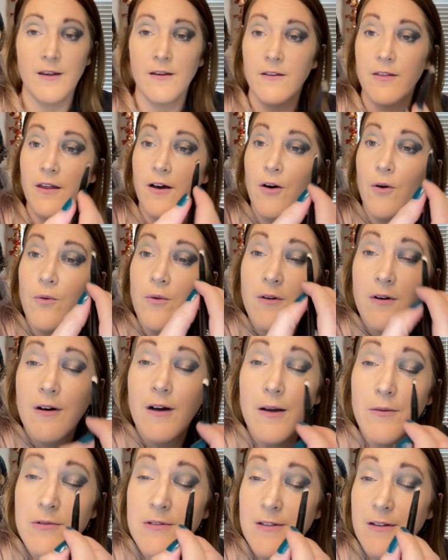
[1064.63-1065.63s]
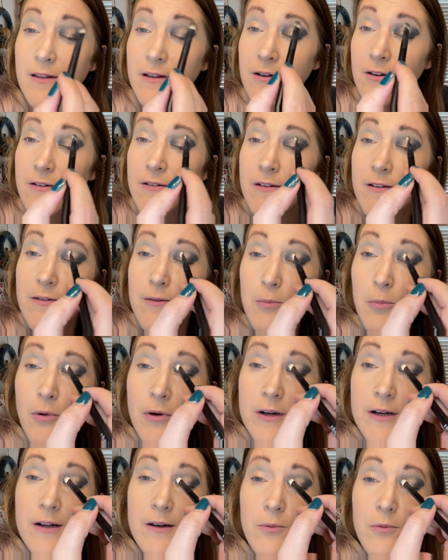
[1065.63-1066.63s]
Though, I was a little
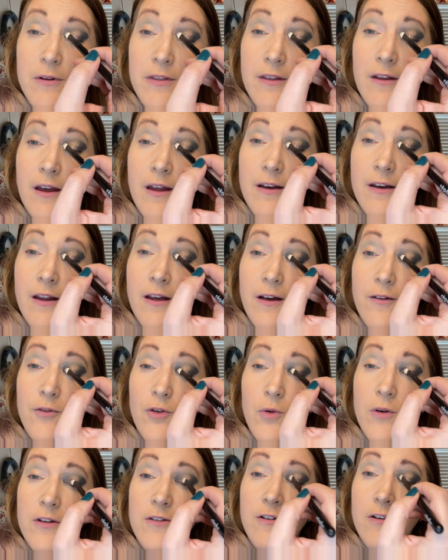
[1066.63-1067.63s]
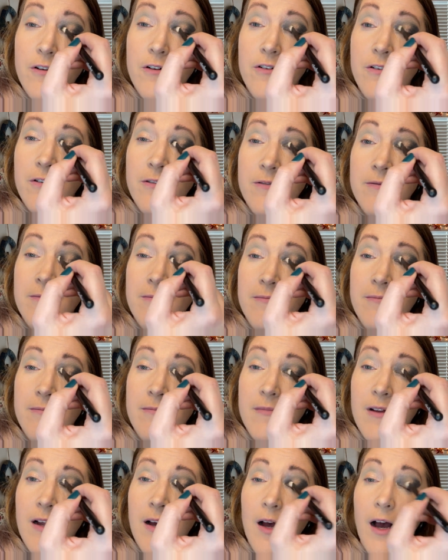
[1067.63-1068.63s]
disappointed with the ending of Twisters.
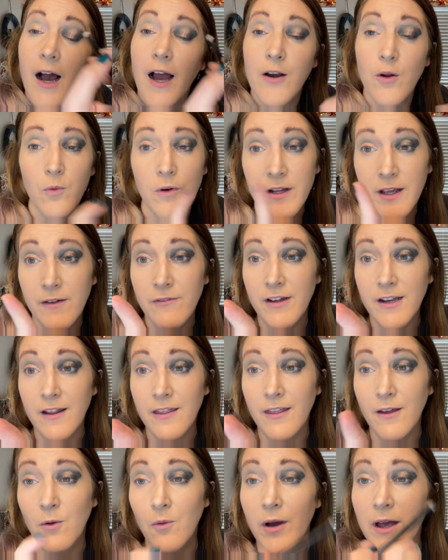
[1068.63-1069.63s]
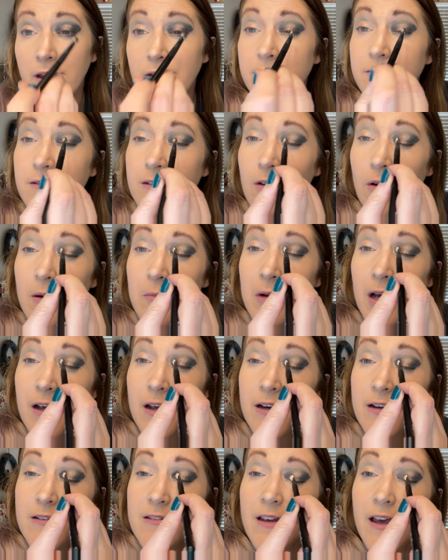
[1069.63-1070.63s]
I don't want to give anything away, so I'm not
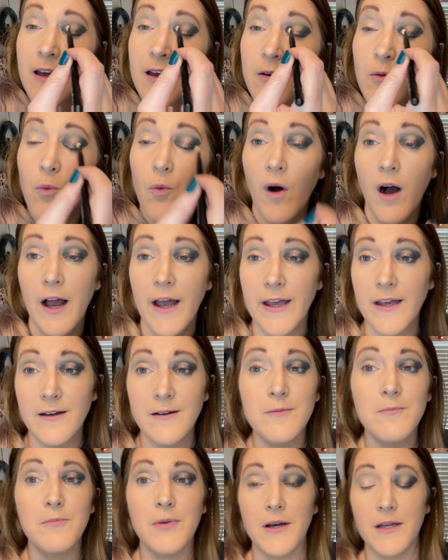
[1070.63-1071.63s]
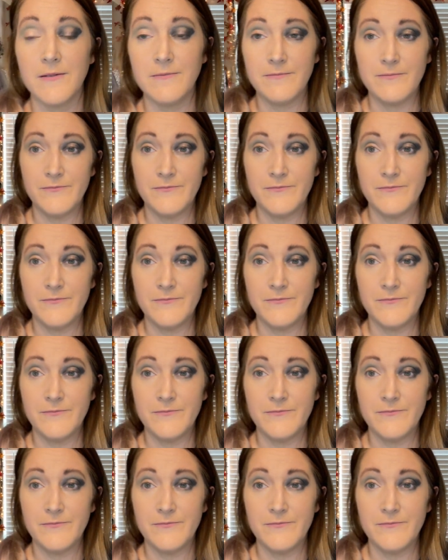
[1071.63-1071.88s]
going to say why, but